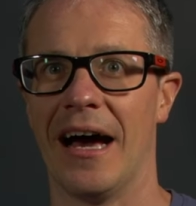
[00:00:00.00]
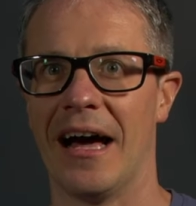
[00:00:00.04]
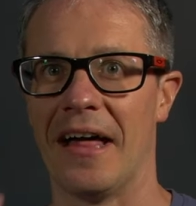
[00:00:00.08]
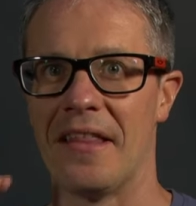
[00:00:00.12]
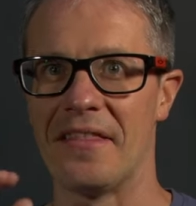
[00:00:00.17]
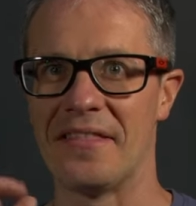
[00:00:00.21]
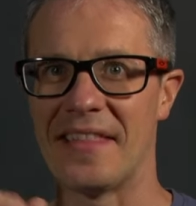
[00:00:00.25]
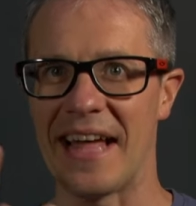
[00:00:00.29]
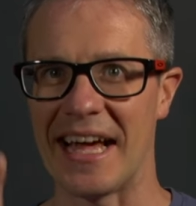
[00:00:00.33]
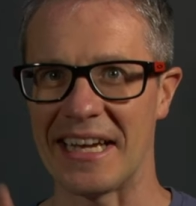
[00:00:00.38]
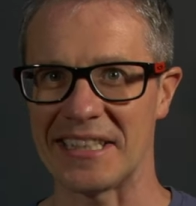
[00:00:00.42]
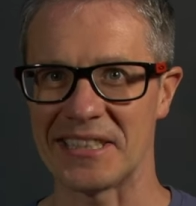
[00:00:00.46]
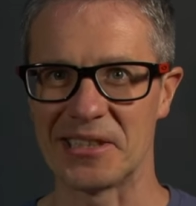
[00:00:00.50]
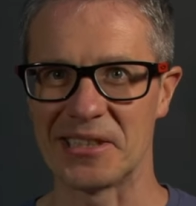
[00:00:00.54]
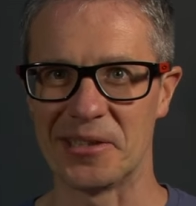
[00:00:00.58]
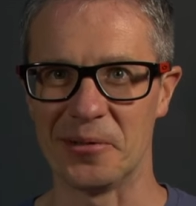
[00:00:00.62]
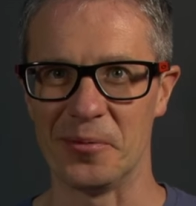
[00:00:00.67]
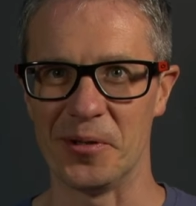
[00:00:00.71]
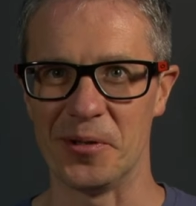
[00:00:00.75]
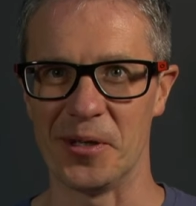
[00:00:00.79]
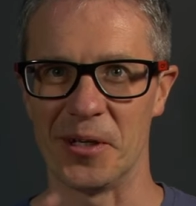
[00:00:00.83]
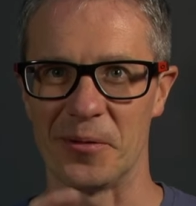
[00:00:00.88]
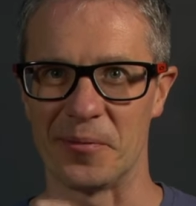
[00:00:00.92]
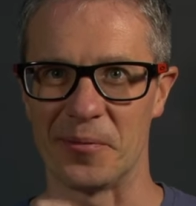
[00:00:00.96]
And that's the
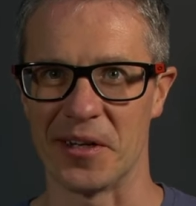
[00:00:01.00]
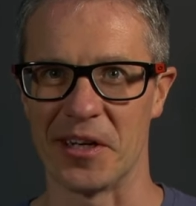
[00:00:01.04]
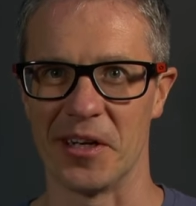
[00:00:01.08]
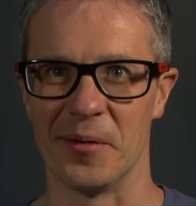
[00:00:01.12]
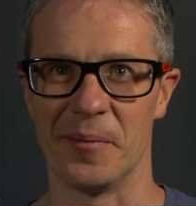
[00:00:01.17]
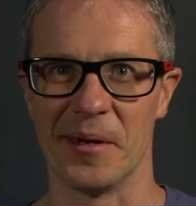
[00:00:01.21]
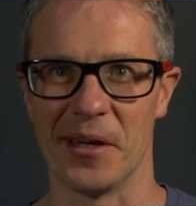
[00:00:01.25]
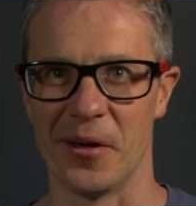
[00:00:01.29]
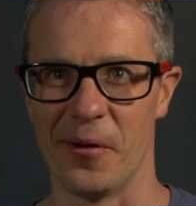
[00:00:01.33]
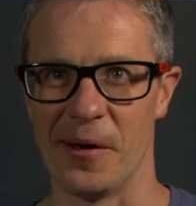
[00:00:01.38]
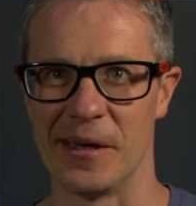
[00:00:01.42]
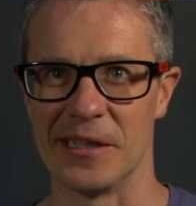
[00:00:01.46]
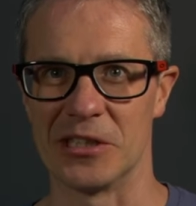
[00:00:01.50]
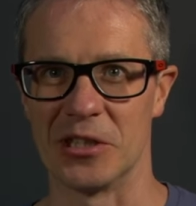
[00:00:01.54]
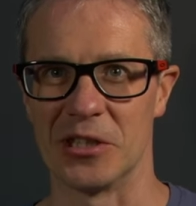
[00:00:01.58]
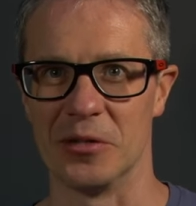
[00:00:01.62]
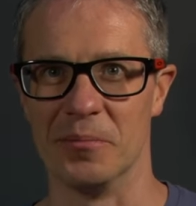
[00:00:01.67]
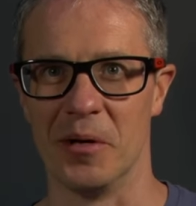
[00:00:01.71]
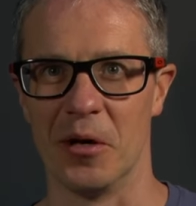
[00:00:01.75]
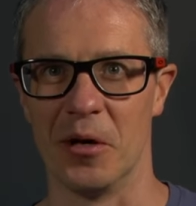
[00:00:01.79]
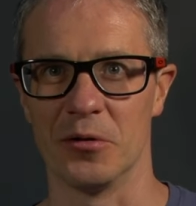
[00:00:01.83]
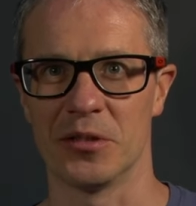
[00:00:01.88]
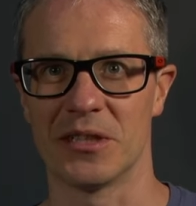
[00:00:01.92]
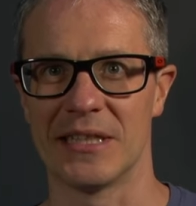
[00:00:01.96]
word we're going to be going to
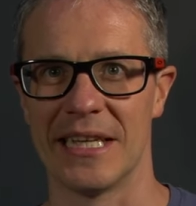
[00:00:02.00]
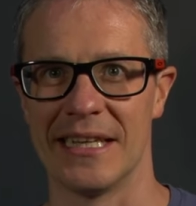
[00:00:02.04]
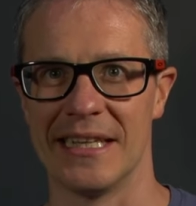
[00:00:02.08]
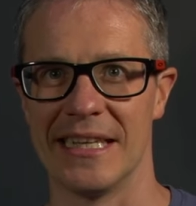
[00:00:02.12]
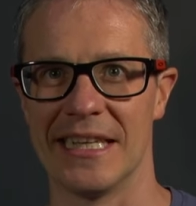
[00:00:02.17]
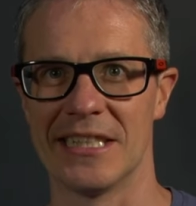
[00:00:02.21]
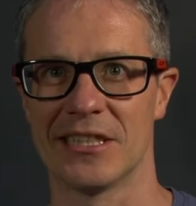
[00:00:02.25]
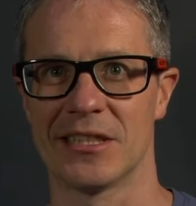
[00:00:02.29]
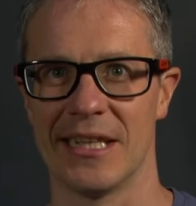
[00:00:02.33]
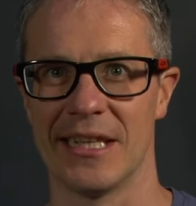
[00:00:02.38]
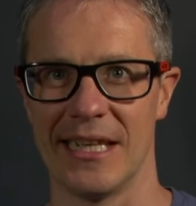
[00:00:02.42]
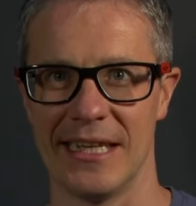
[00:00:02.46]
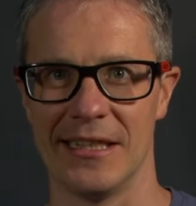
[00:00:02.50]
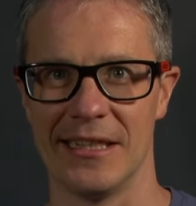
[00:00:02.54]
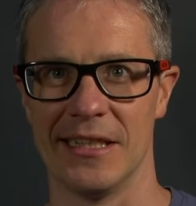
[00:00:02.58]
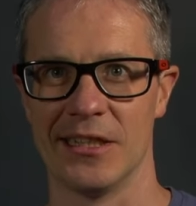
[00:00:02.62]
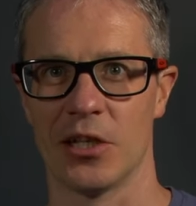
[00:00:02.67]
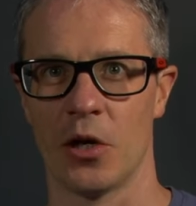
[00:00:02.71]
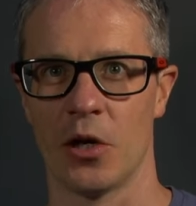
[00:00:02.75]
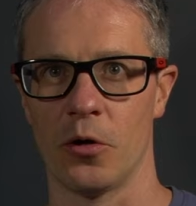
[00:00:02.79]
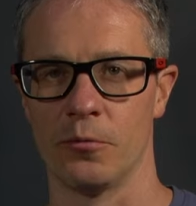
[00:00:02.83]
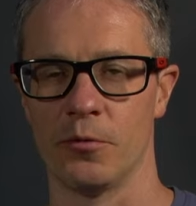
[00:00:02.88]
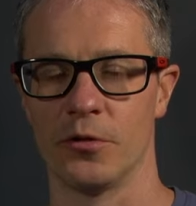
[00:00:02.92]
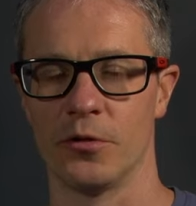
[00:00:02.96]
most in this
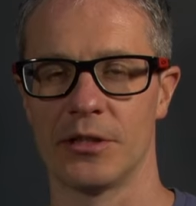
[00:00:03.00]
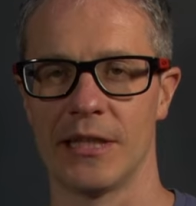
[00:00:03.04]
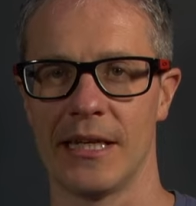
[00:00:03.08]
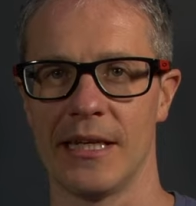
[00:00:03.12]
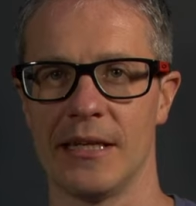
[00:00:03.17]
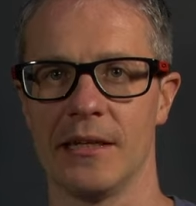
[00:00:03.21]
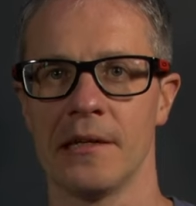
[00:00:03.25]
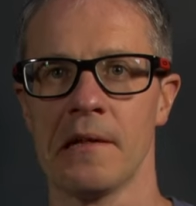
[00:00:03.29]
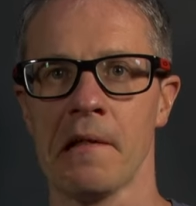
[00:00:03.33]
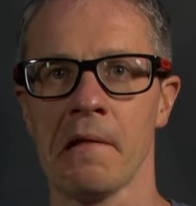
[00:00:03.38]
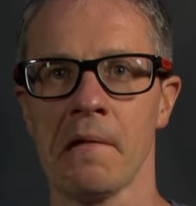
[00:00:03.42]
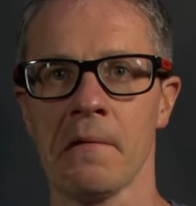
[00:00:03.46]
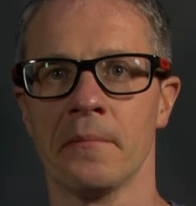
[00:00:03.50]
whole routine.